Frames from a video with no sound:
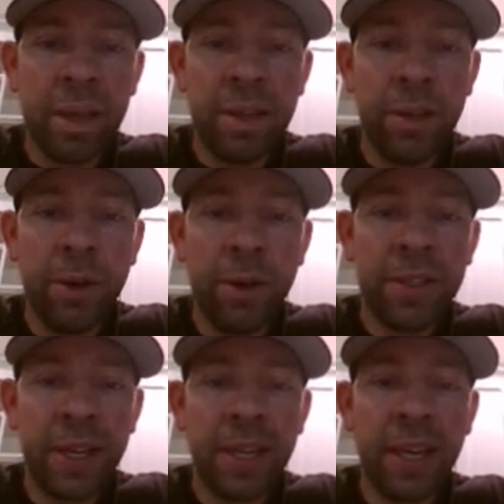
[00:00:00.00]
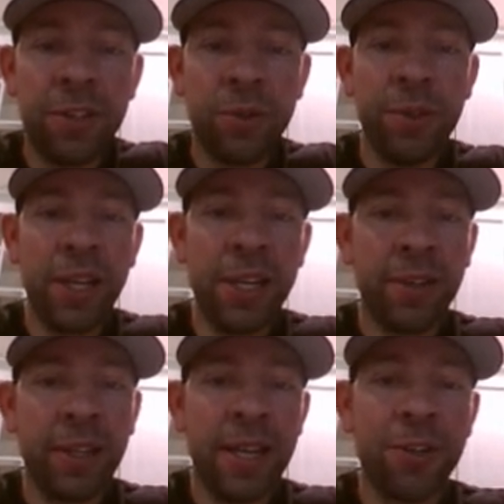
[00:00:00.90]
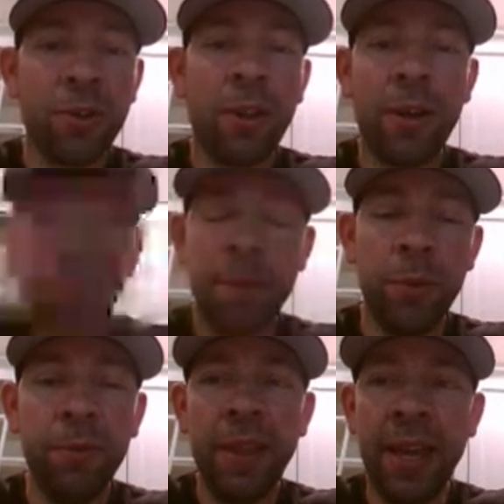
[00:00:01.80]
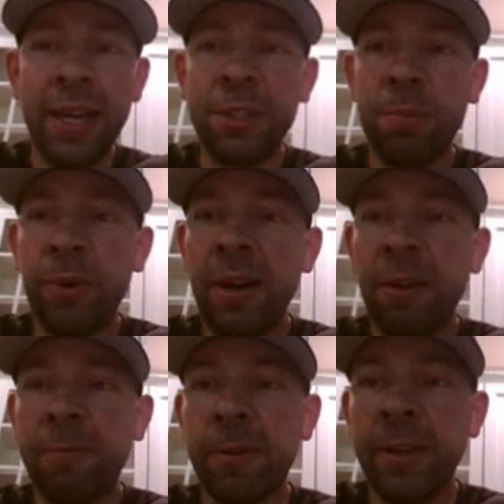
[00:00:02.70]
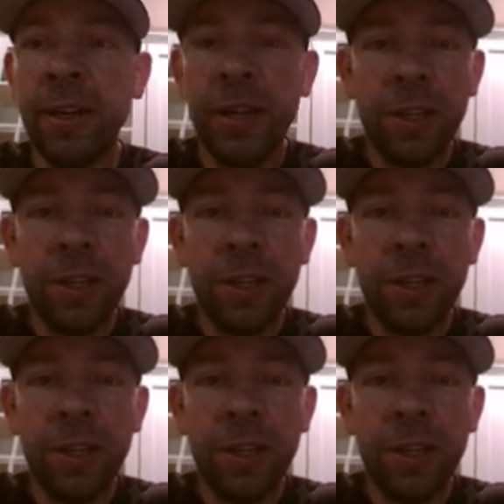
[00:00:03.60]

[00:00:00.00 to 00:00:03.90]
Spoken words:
Notice as soon as I took the natural log, I moved that exponent out front.